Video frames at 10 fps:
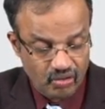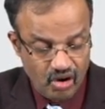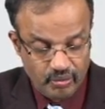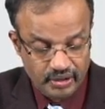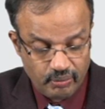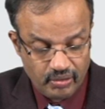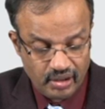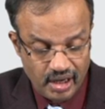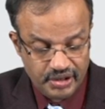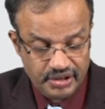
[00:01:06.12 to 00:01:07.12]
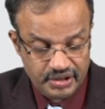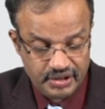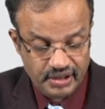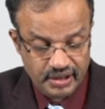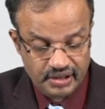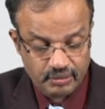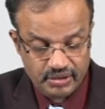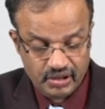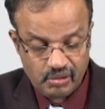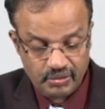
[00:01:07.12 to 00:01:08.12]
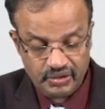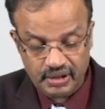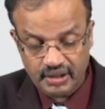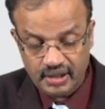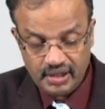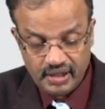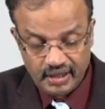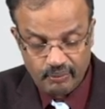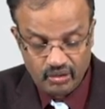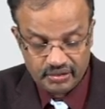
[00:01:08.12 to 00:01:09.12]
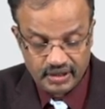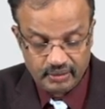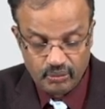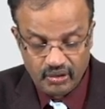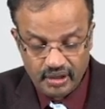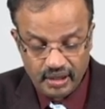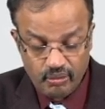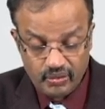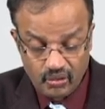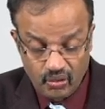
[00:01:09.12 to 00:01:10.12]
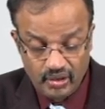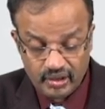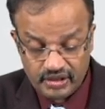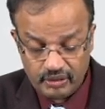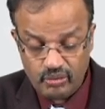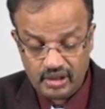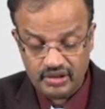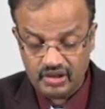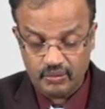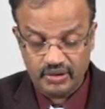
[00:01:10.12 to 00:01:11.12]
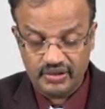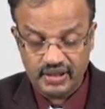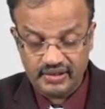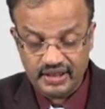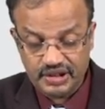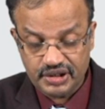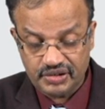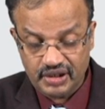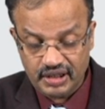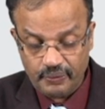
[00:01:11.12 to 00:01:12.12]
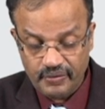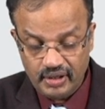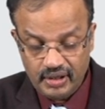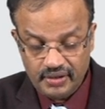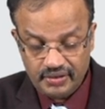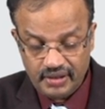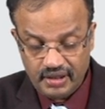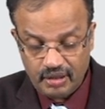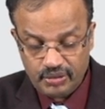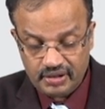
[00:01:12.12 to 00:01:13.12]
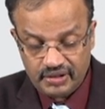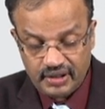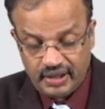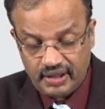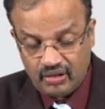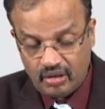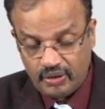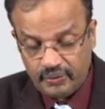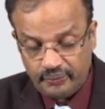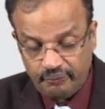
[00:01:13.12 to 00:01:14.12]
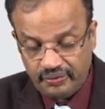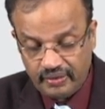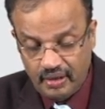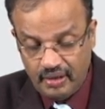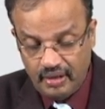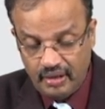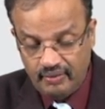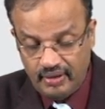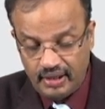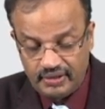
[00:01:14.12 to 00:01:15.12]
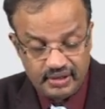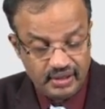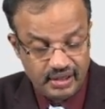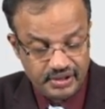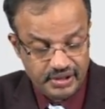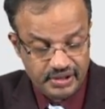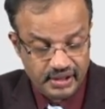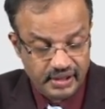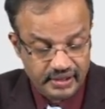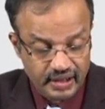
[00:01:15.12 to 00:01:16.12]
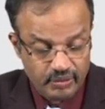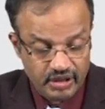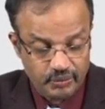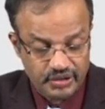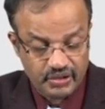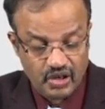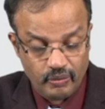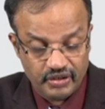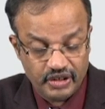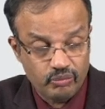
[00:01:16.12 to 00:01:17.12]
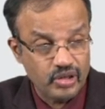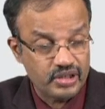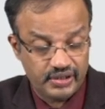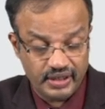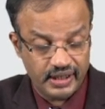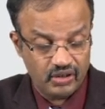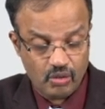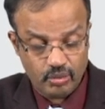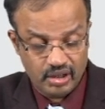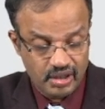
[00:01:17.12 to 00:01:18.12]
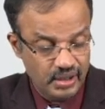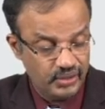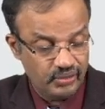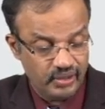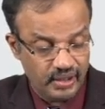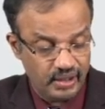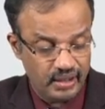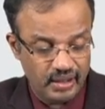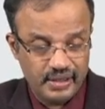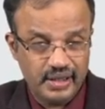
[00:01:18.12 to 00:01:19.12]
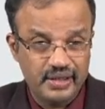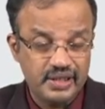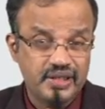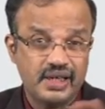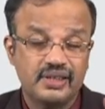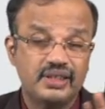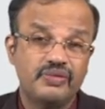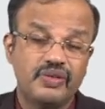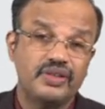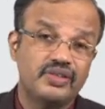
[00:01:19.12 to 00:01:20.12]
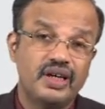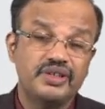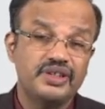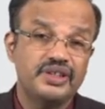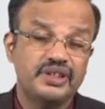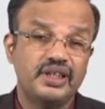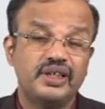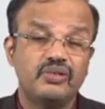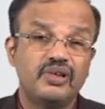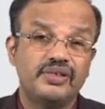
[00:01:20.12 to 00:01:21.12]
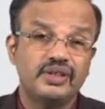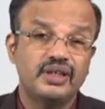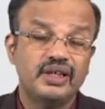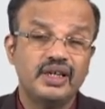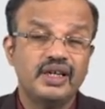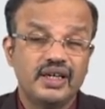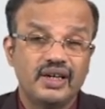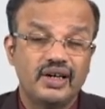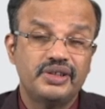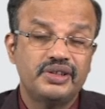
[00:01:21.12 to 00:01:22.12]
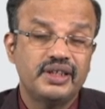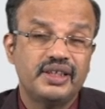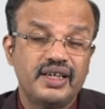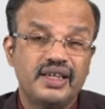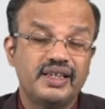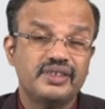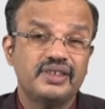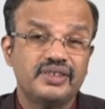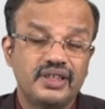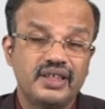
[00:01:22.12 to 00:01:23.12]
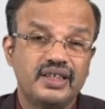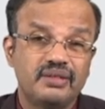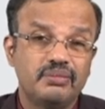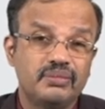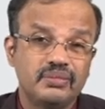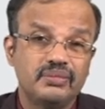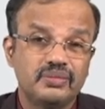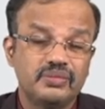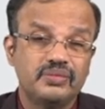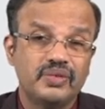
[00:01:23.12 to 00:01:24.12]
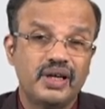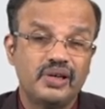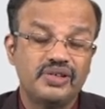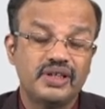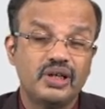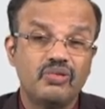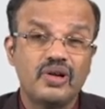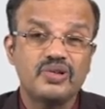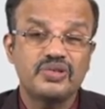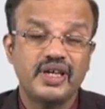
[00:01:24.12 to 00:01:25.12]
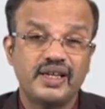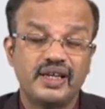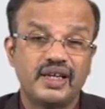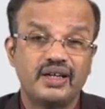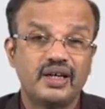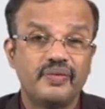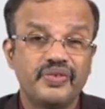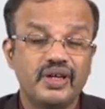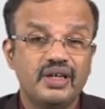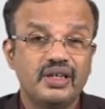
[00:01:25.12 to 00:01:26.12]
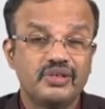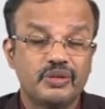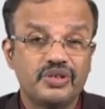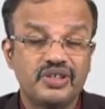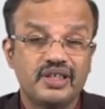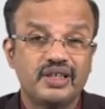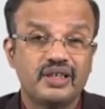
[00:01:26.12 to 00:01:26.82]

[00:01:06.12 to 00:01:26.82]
Common among large intestine, rectum is the commonest site. Among sigmoid, among colon, sigmoid is the commonest site. Next is the cecum. Cecum is the second common. Whereas in large intestine, rectum is the first common, sigmoid is the second common. So understand the difference. Large intestine involves the, large intestine contains the cecum, helical wall to the anal canal. That means